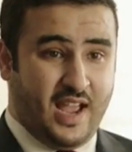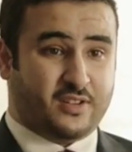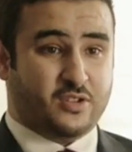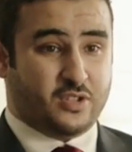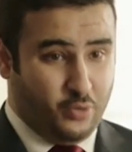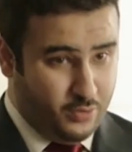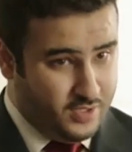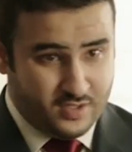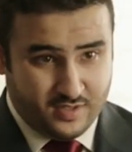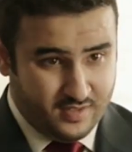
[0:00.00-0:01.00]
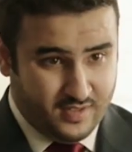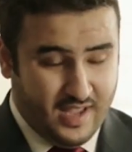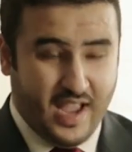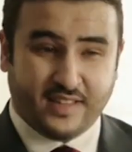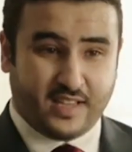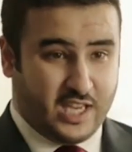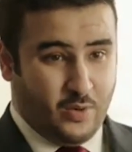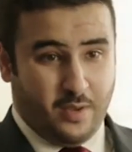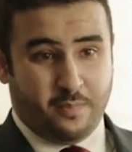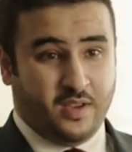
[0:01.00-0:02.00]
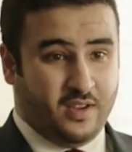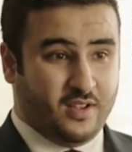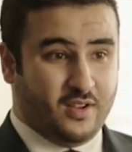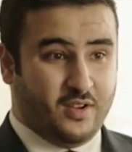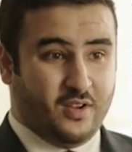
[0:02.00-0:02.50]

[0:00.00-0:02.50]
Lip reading: actors, the Houthis and the QAP.